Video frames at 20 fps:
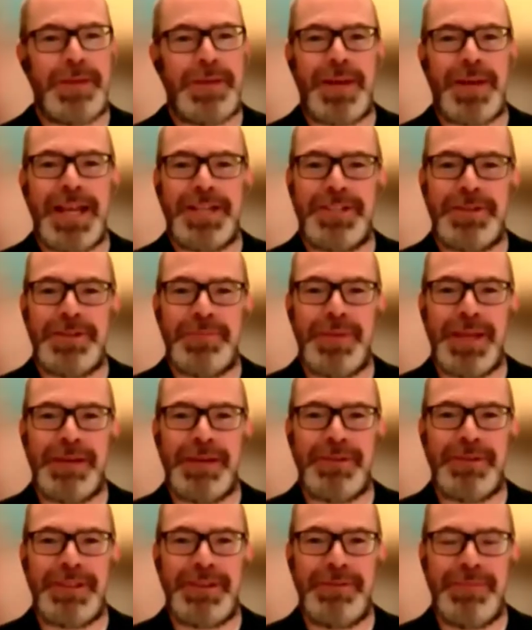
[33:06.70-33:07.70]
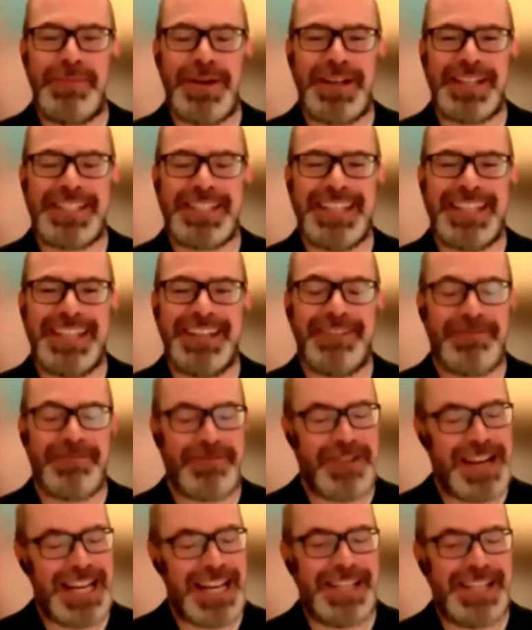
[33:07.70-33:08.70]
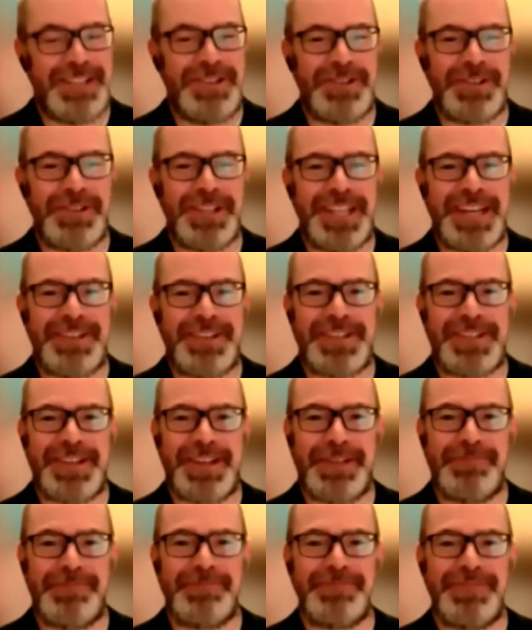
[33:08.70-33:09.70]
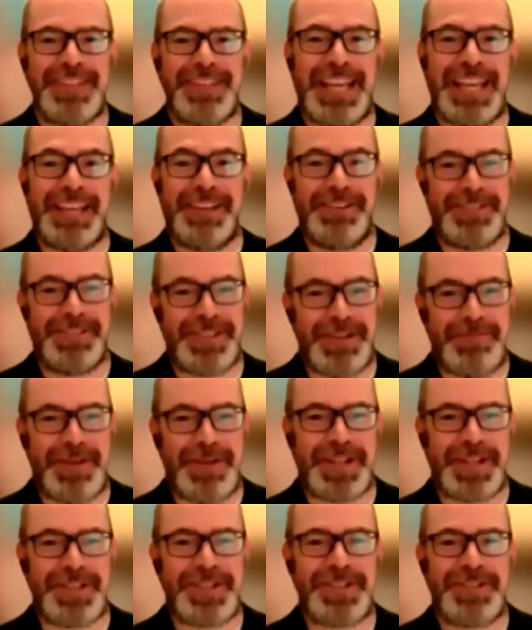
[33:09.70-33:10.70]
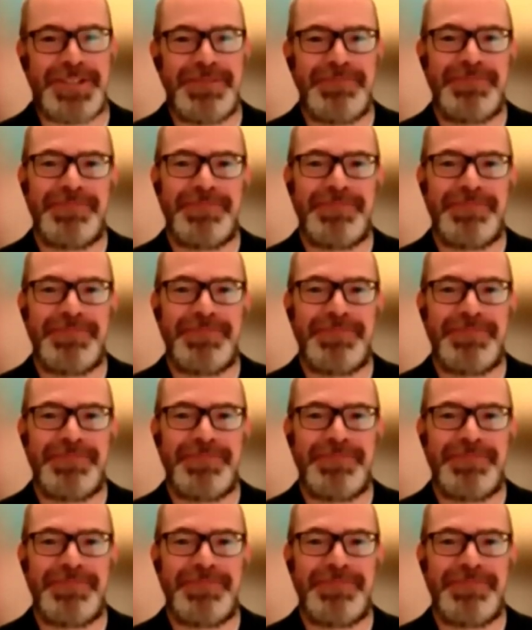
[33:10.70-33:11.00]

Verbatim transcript: a pleasure being with you, Martin. I've really enjoyed our time. Thank you so much.